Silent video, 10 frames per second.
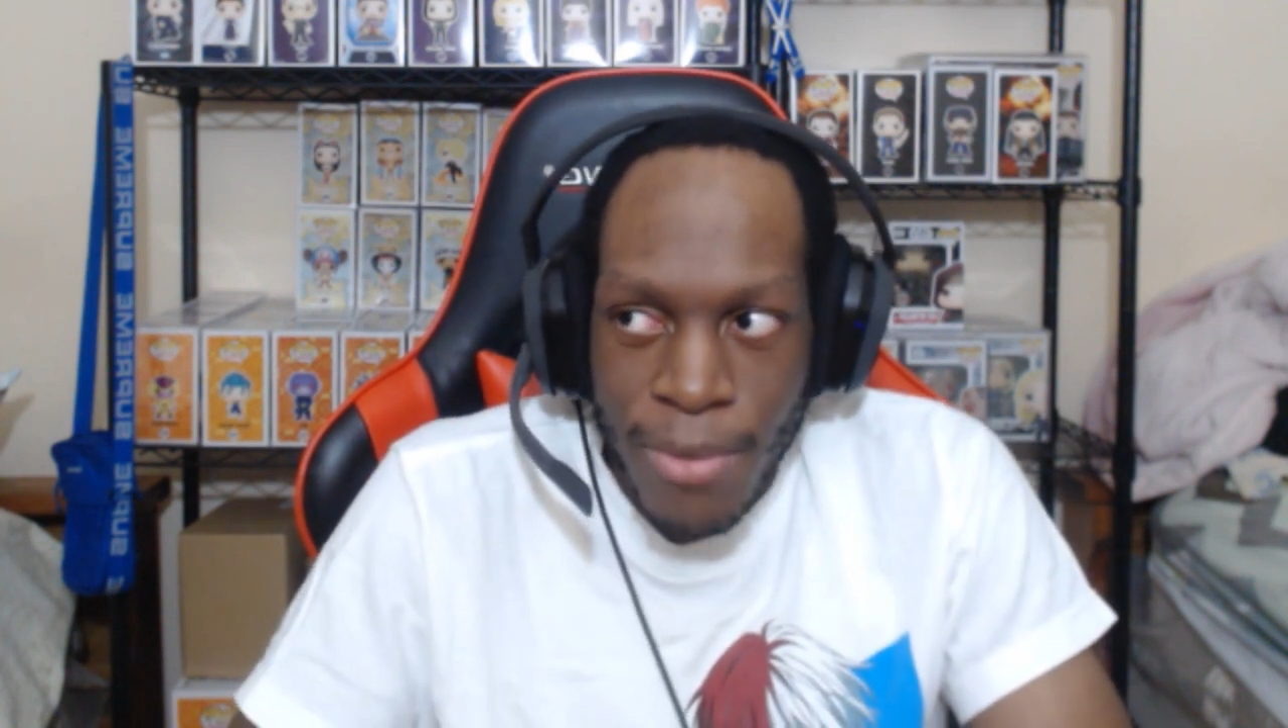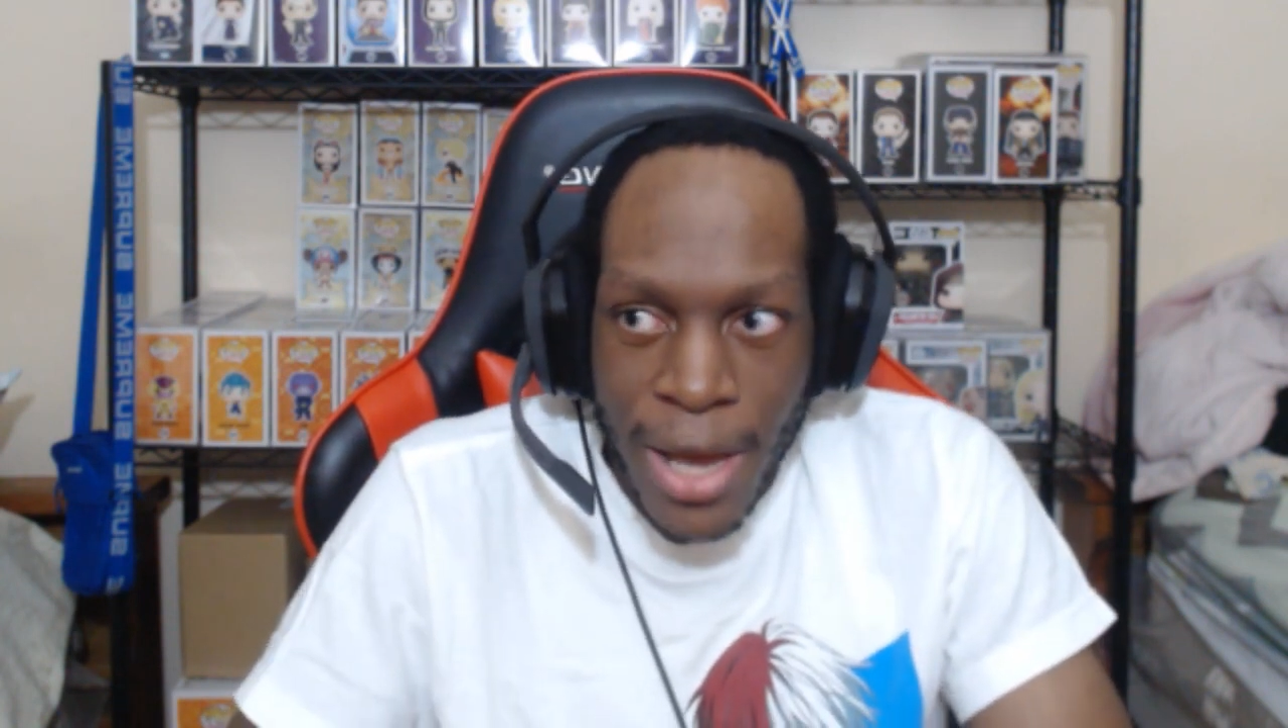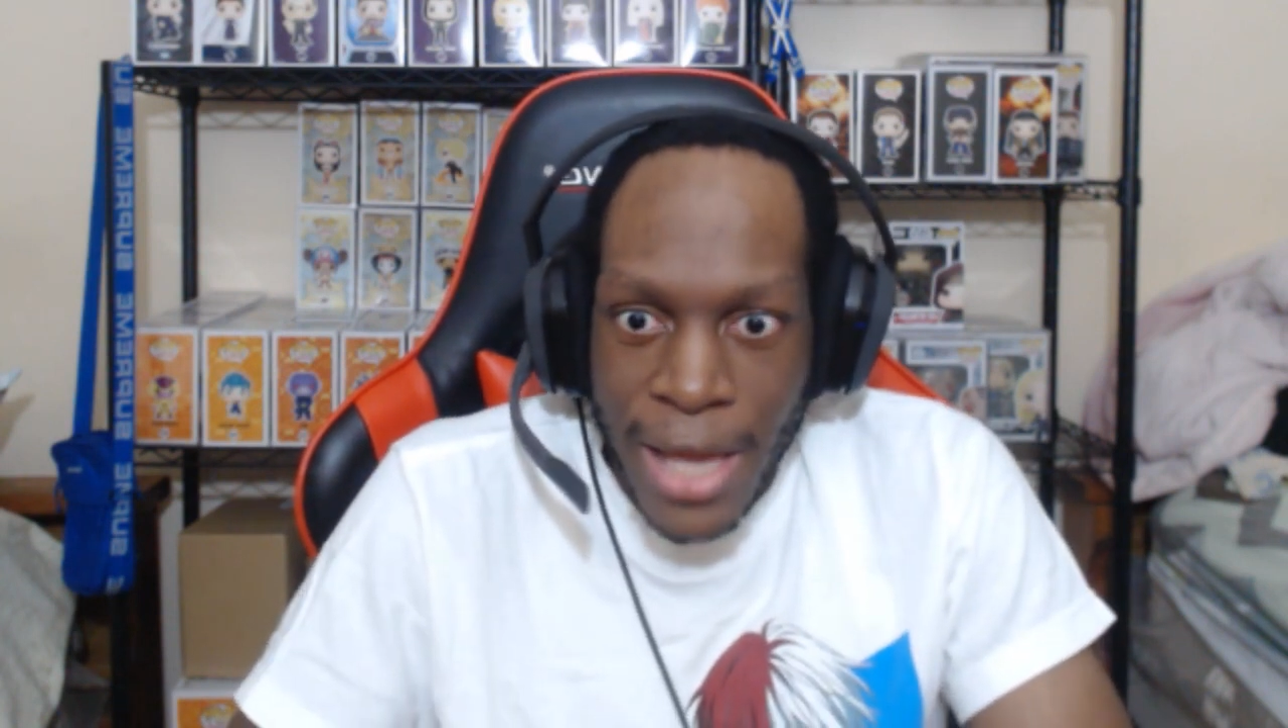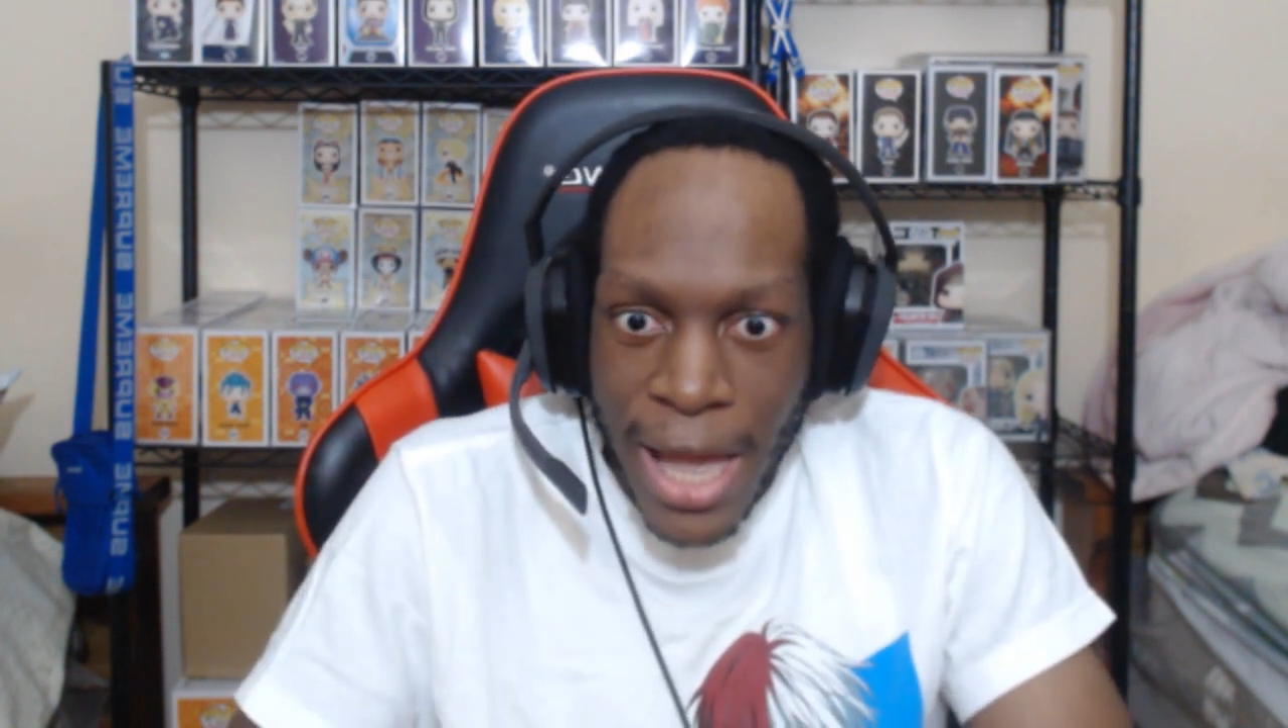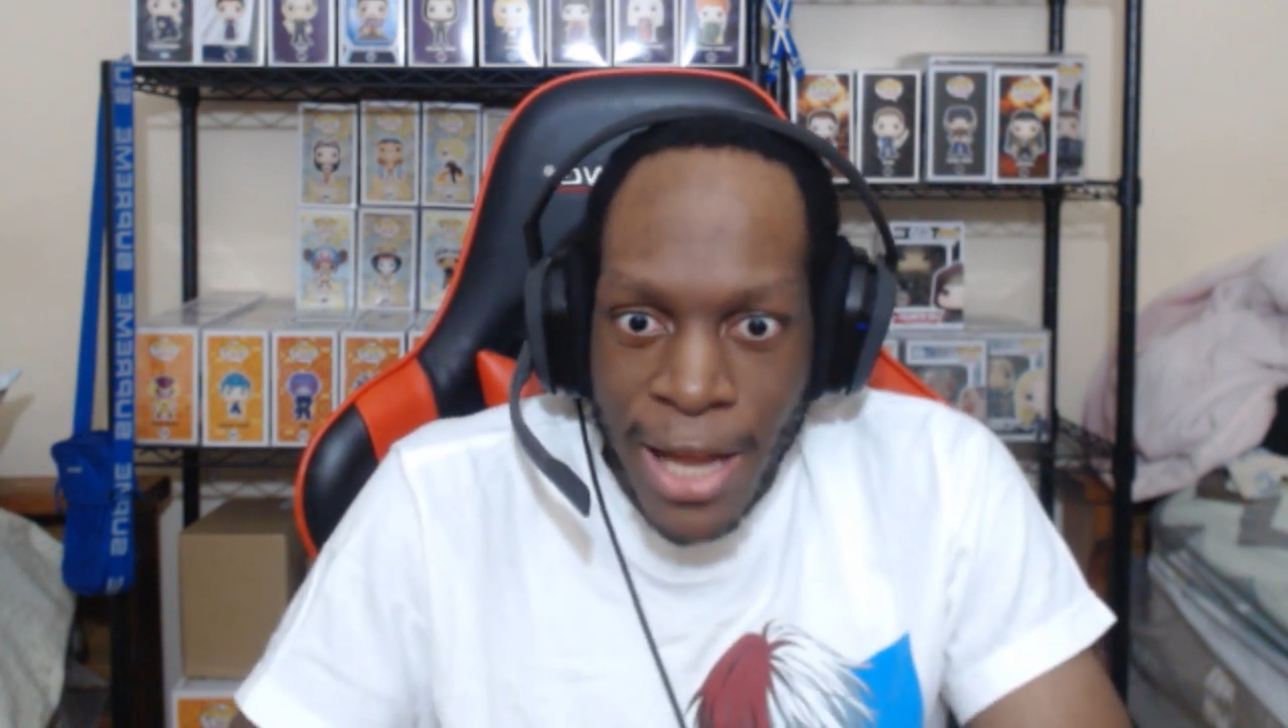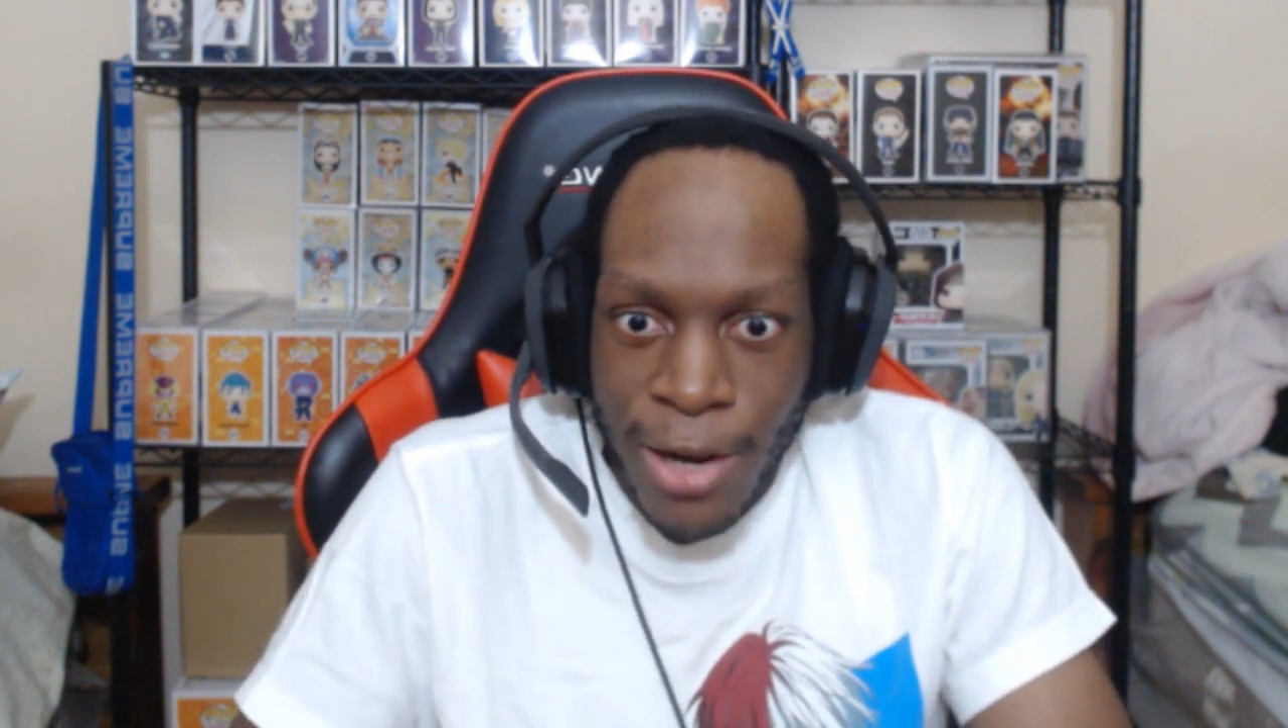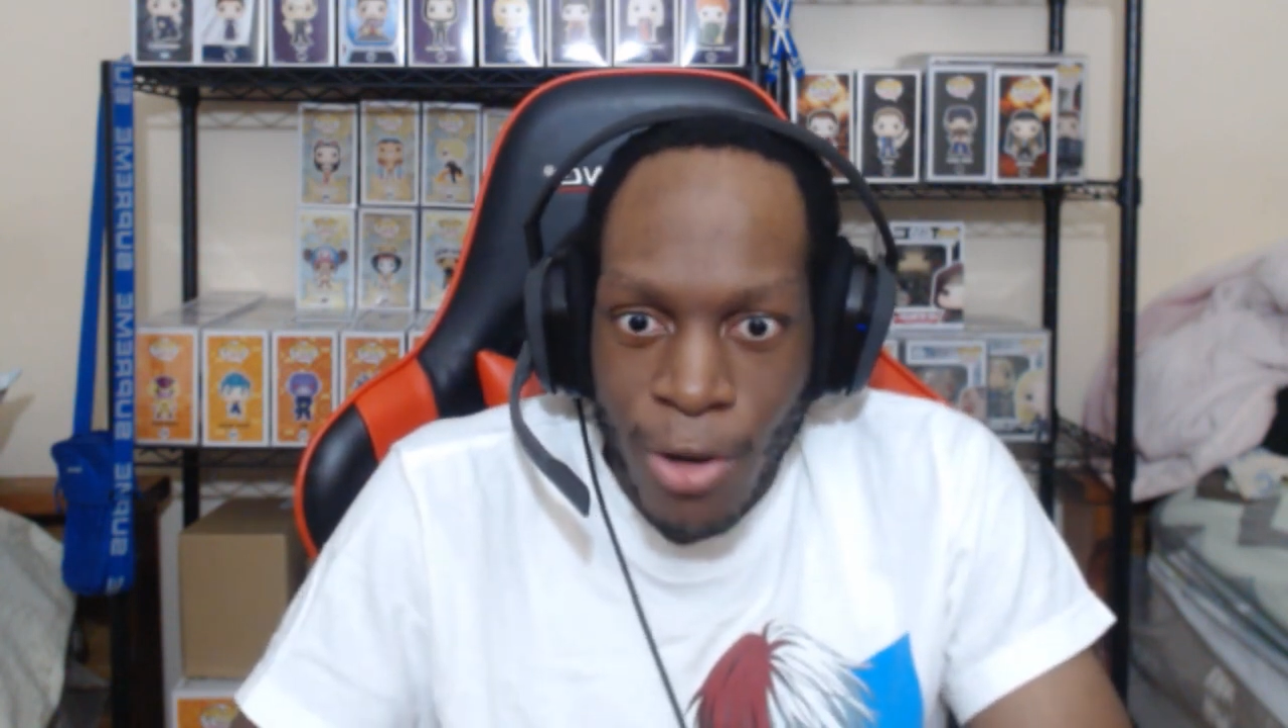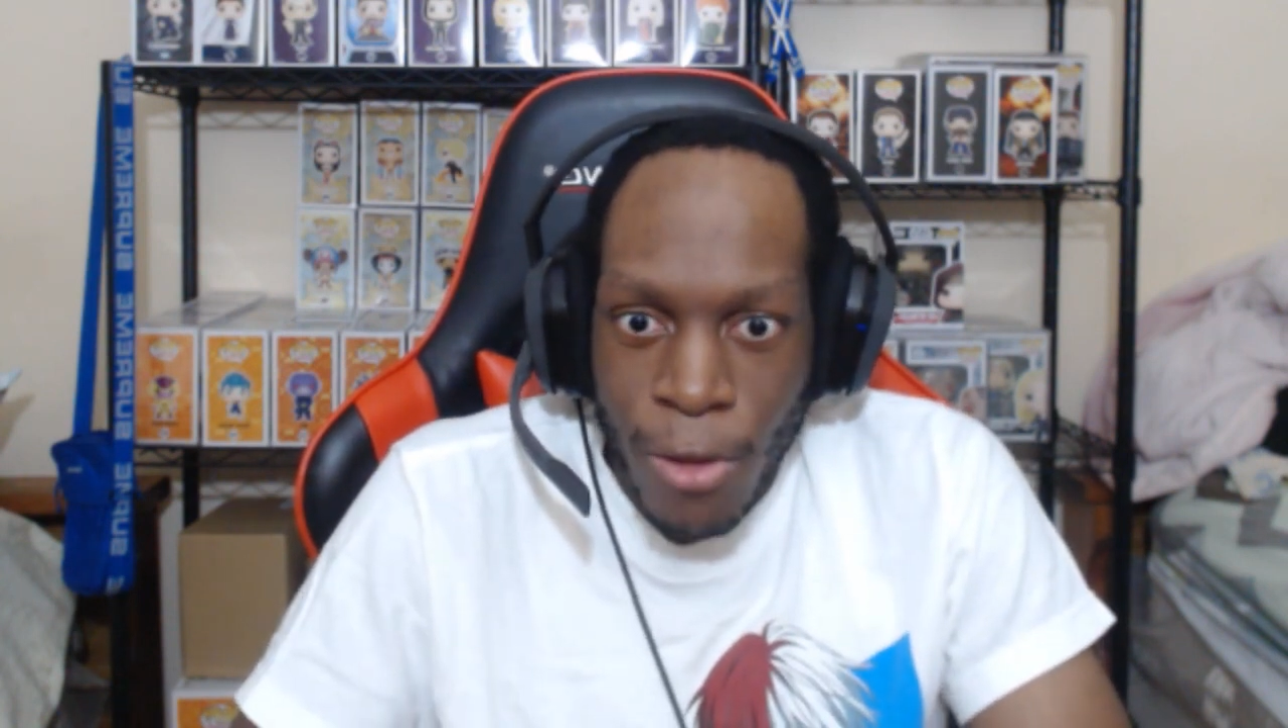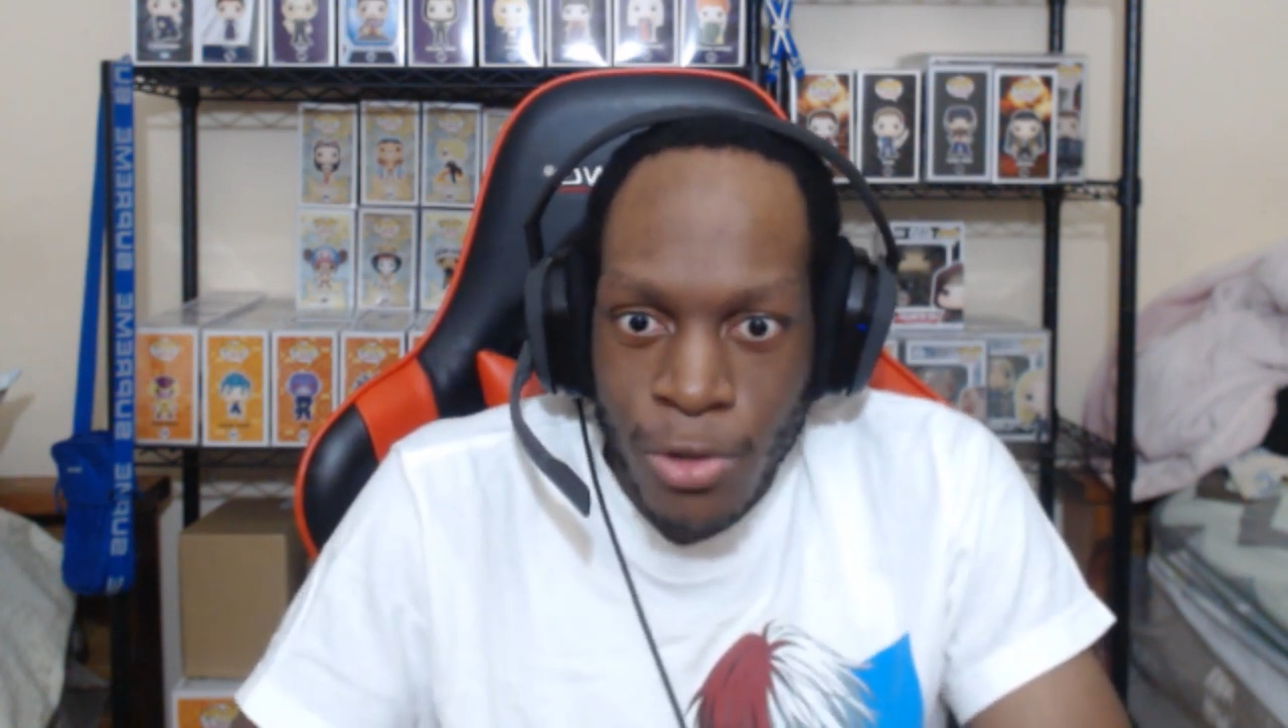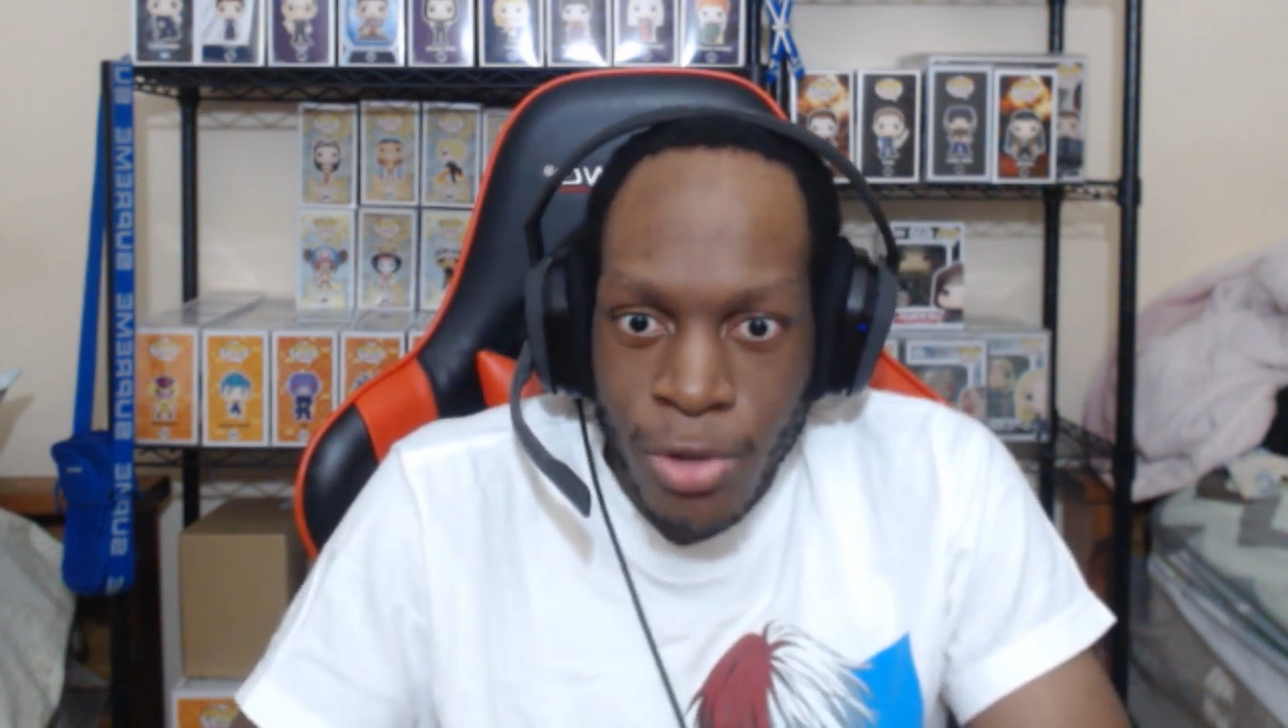by the end of all the